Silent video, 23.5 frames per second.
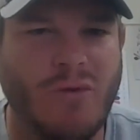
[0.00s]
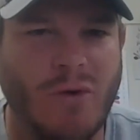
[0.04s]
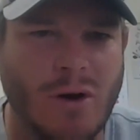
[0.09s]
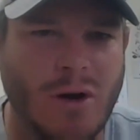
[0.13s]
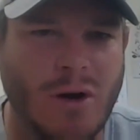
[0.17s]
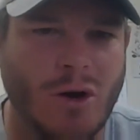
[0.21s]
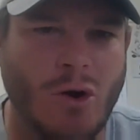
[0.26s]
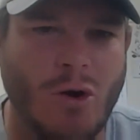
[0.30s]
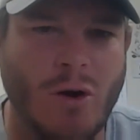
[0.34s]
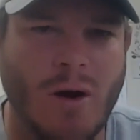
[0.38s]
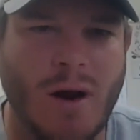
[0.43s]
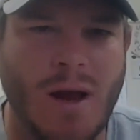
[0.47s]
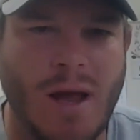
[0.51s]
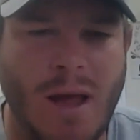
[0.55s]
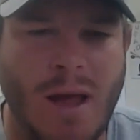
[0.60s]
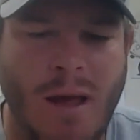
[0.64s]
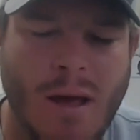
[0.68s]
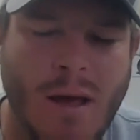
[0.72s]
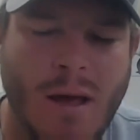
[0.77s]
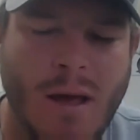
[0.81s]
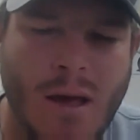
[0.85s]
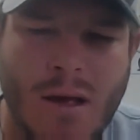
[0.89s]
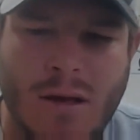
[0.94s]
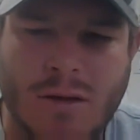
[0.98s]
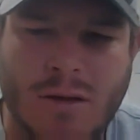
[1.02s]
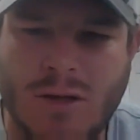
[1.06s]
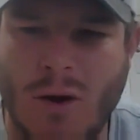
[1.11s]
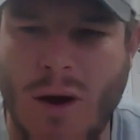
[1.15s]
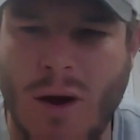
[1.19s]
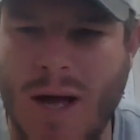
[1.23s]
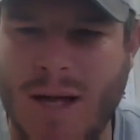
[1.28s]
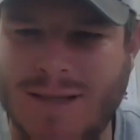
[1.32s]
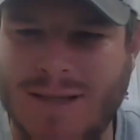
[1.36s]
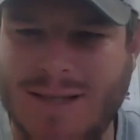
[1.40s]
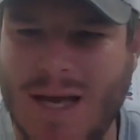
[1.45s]
for a degree,
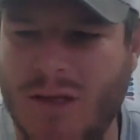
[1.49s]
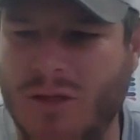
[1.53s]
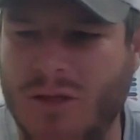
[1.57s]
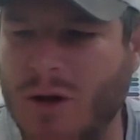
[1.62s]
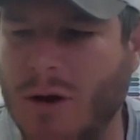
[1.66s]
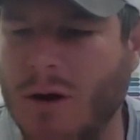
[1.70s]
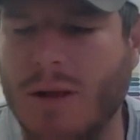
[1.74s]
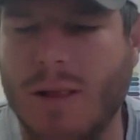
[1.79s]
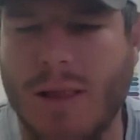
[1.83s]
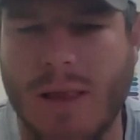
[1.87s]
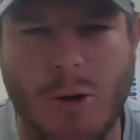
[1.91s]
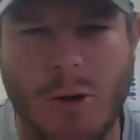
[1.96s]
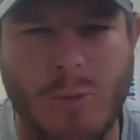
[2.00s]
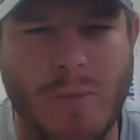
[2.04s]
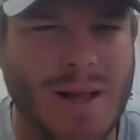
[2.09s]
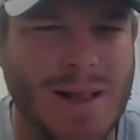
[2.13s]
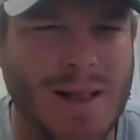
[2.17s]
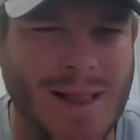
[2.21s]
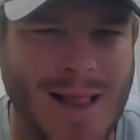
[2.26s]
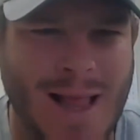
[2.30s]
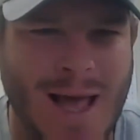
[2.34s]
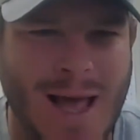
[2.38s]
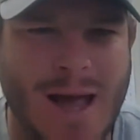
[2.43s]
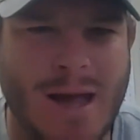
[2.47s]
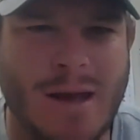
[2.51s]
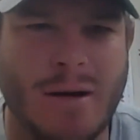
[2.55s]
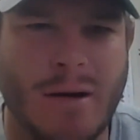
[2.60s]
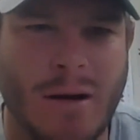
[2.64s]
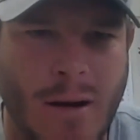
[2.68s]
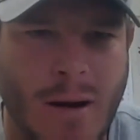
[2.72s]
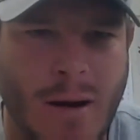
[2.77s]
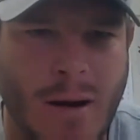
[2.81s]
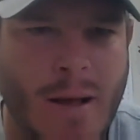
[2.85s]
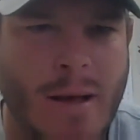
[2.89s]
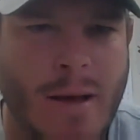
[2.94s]
so I'd say they're a little bit
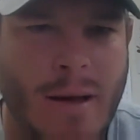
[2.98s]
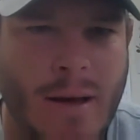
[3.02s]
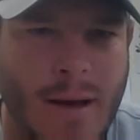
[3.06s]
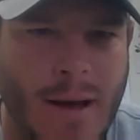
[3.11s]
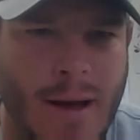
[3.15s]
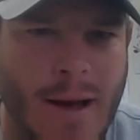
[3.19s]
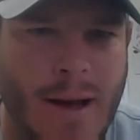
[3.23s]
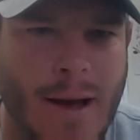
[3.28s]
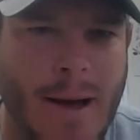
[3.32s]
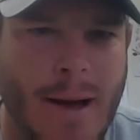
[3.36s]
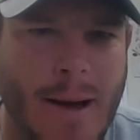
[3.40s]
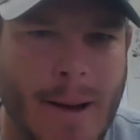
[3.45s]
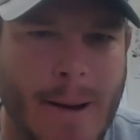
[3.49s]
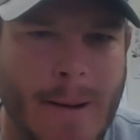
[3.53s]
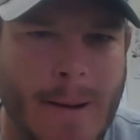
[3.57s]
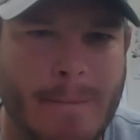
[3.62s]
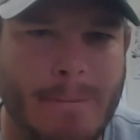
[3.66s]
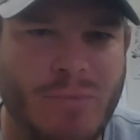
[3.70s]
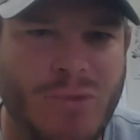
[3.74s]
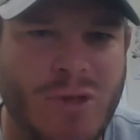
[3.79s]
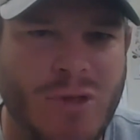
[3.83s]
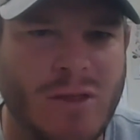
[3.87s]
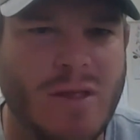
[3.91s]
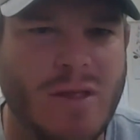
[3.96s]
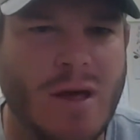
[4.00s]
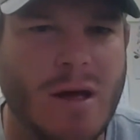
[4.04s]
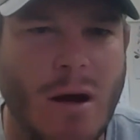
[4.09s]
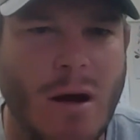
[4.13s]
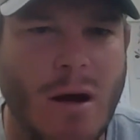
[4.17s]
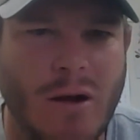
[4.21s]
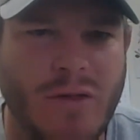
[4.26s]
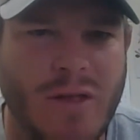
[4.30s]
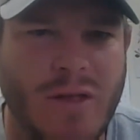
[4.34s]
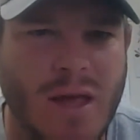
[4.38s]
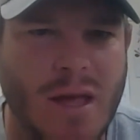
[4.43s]
later um, than they
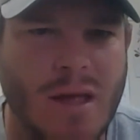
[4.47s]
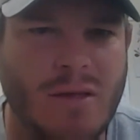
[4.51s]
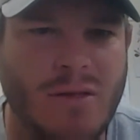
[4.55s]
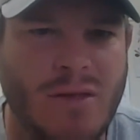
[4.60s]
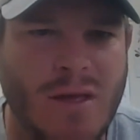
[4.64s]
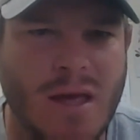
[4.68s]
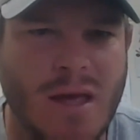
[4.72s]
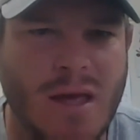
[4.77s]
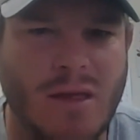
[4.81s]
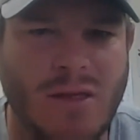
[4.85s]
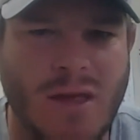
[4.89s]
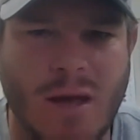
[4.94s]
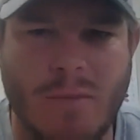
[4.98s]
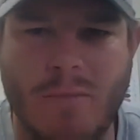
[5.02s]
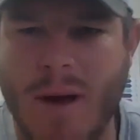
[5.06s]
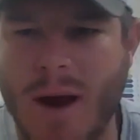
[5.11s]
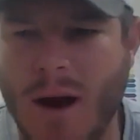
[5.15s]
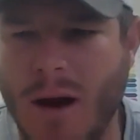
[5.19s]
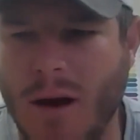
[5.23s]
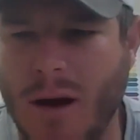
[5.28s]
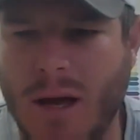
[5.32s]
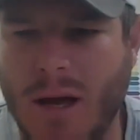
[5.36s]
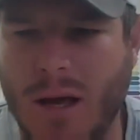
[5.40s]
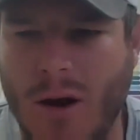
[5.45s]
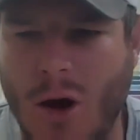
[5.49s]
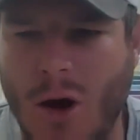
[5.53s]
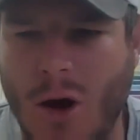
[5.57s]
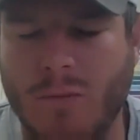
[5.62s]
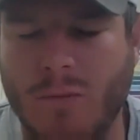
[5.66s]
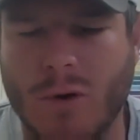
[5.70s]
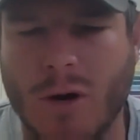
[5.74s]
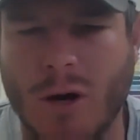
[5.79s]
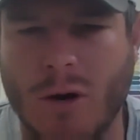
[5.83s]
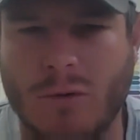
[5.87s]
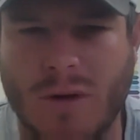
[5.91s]
are the the the American
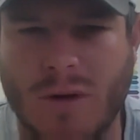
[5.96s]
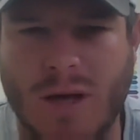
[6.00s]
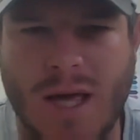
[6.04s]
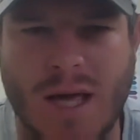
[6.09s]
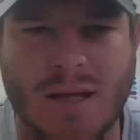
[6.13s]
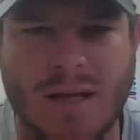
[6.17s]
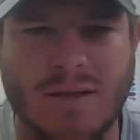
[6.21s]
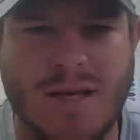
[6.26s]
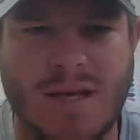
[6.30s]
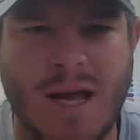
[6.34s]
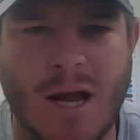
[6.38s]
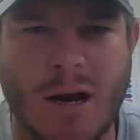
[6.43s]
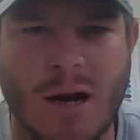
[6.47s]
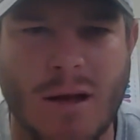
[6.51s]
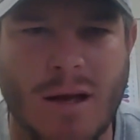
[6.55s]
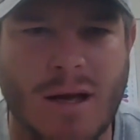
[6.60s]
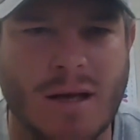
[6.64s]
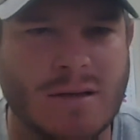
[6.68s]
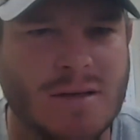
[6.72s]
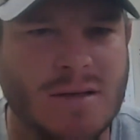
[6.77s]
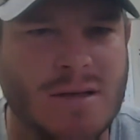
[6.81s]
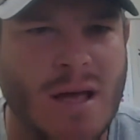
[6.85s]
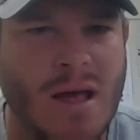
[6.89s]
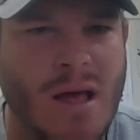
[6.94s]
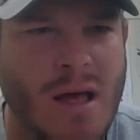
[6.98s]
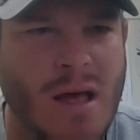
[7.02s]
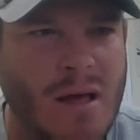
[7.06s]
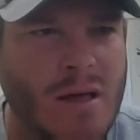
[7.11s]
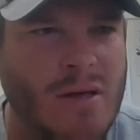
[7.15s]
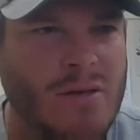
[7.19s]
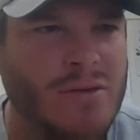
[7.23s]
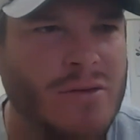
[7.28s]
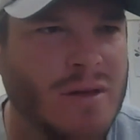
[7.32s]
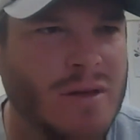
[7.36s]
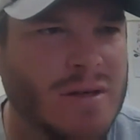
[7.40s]
homegrown kids here because
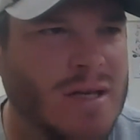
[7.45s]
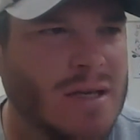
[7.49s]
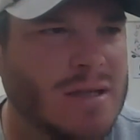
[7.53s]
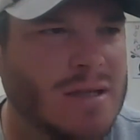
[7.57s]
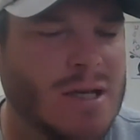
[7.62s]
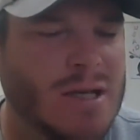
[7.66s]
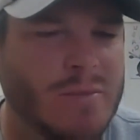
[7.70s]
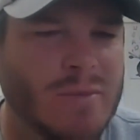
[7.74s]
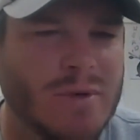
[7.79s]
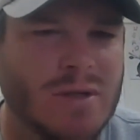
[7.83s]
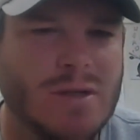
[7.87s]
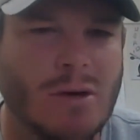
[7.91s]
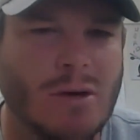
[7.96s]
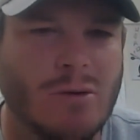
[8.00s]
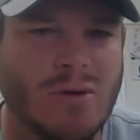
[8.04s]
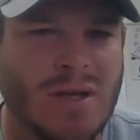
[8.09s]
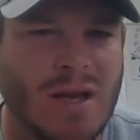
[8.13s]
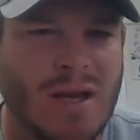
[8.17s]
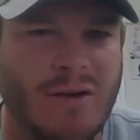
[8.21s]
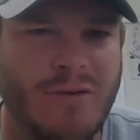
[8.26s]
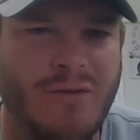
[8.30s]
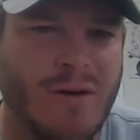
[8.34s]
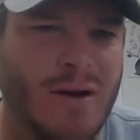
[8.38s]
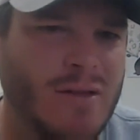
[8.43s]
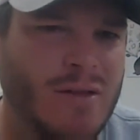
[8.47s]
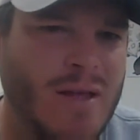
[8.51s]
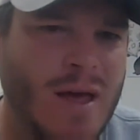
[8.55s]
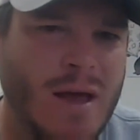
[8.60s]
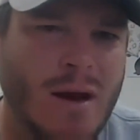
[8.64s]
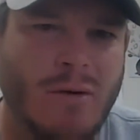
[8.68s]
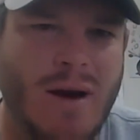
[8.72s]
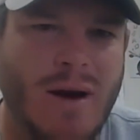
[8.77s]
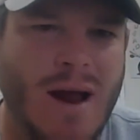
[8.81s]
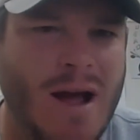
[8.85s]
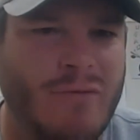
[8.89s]
the system is so different.
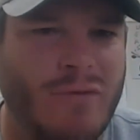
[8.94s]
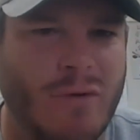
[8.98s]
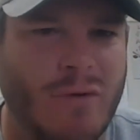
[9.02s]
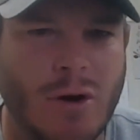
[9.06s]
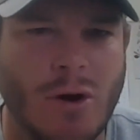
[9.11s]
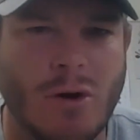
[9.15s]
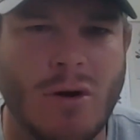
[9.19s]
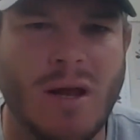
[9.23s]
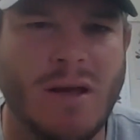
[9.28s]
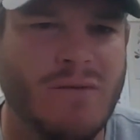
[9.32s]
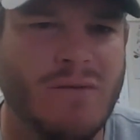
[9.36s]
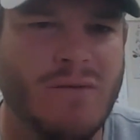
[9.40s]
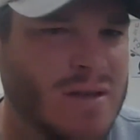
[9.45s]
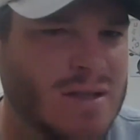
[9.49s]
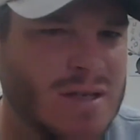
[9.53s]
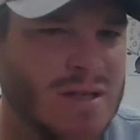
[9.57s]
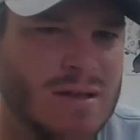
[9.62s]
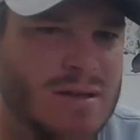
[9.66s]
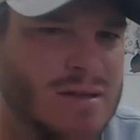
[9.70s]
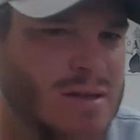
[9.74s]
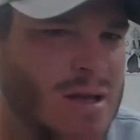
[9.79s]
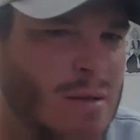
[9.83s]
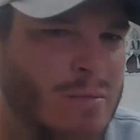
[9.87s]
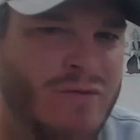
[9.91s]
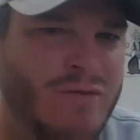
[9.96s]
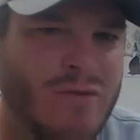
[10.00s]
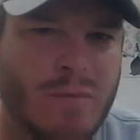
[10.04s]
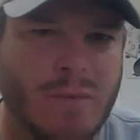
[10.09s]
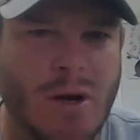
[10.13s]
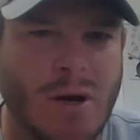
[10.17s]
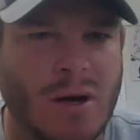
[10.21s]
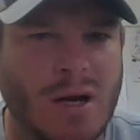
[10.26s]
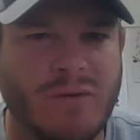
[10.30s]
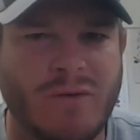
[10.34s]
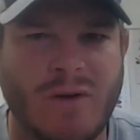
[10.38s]
They don't have recruiting visits. Some of
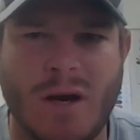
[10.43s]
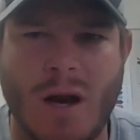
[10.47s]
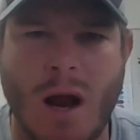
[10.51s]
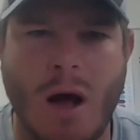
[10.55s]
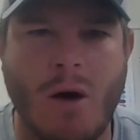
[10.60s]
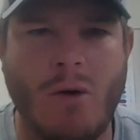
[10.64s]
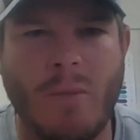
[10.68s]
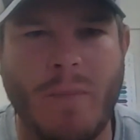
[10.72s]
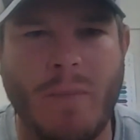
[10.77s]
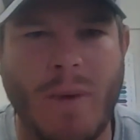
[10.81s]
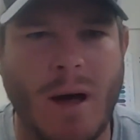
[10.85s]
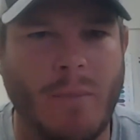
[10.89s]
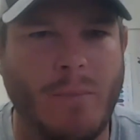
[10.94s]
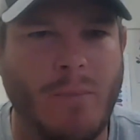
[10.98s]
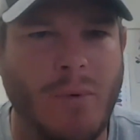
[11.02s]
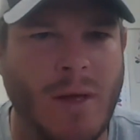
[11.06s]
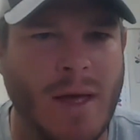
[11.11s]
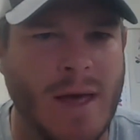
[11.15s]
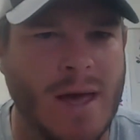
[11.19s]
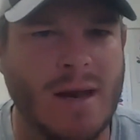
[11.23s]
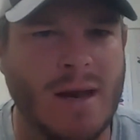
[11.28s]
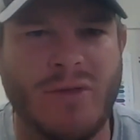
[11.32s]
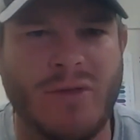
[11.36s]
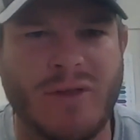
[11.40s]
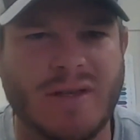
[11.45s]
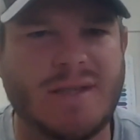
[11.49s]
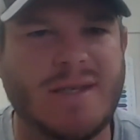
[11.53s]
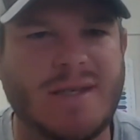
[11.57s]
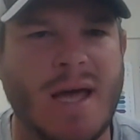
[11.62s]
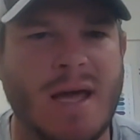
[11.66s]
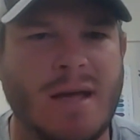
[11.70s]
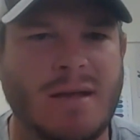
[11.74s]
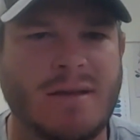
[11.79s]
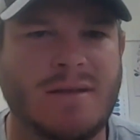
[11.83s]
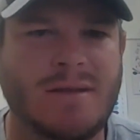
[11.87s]
them don't even know about playing in the
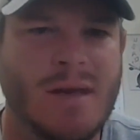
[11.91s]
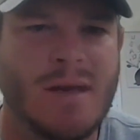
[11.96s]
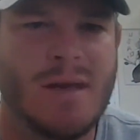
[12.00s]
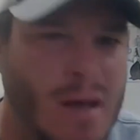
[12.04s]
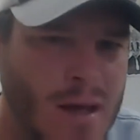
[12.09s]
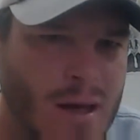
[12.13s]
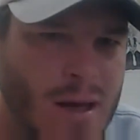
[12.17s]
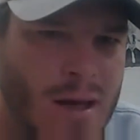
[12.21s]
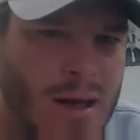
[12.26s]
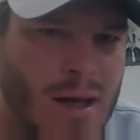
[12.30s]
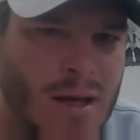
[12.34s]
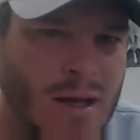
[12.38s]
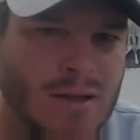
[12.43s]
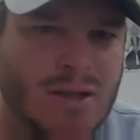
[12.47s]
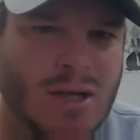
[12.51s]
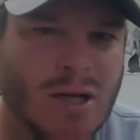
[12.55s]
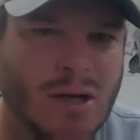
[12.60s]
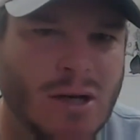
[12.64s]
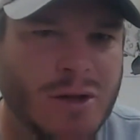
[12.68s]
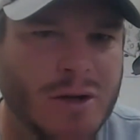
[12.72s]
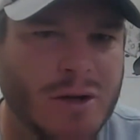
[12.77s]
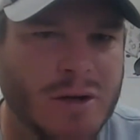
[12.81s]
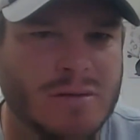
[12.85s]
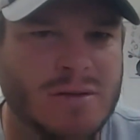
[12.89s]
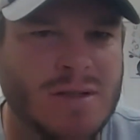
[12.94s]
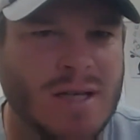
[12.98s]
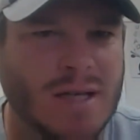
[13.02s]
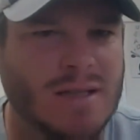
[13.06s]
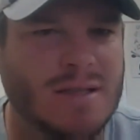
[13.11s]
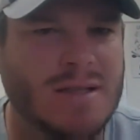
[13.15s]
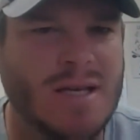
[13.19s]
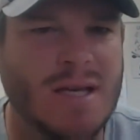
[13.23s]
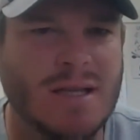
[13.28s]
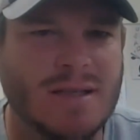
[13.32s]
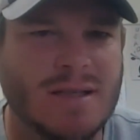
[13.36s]
states until they're
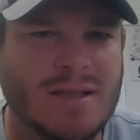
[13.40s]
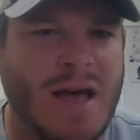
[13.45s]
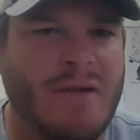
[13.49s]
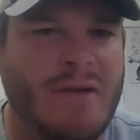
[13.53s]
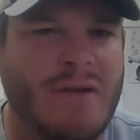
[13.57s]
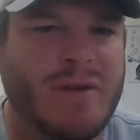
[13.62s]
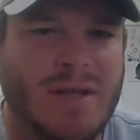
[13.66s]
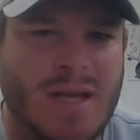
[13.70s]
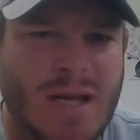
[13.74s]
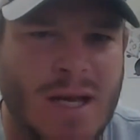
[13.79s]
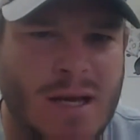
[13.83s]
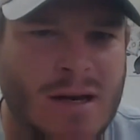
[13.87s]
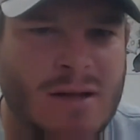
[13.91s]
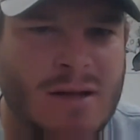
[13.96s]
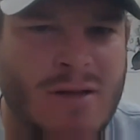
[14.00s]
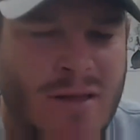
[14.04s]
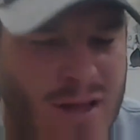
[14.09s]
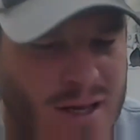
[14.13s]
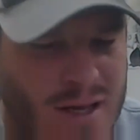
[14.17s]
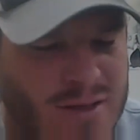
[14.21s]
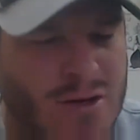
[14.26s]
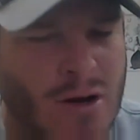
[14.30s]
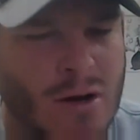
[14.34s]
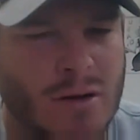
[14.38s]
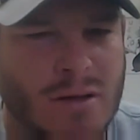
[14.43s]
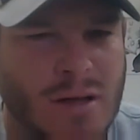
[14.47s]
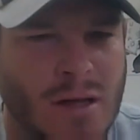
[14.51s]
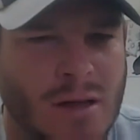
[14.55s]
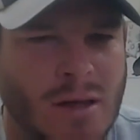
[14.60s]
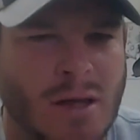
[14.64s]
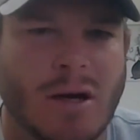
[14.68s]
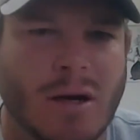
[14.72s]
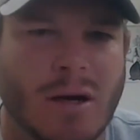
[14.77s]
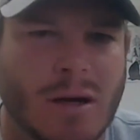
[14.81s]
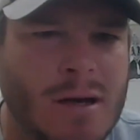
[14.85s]
16, 17, and then they start to
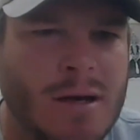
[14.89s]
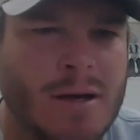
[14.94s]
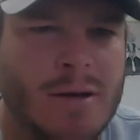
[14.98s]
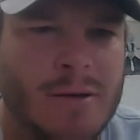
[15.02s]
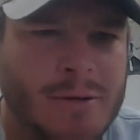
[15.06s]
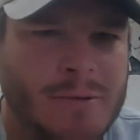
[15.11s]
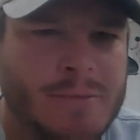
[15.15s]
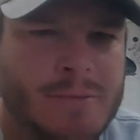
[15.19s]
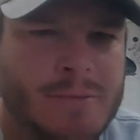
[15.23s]
look.